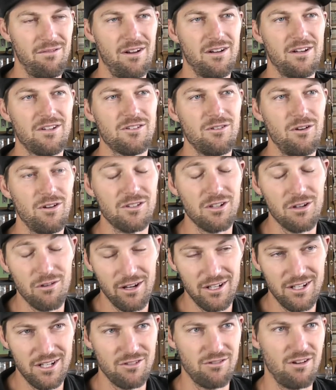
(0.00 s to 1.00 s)
it's the
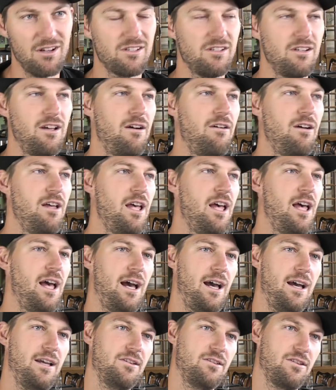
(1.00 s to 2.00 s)
Cricketing Trust now,
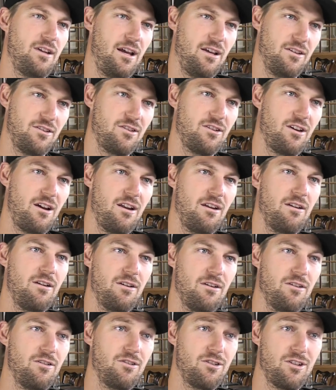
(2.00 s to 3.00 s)
has done
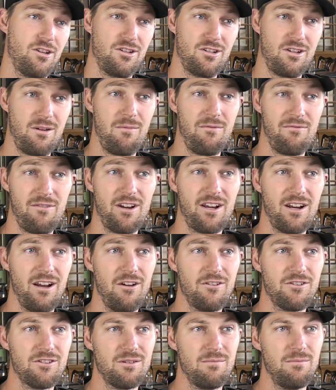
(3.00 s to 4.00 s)
to someone very
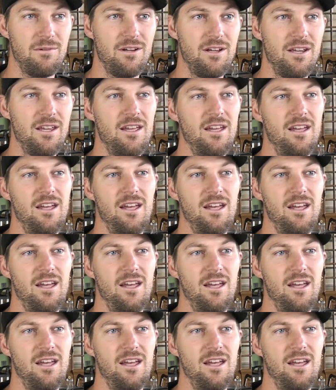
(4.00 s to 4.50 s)
close to me,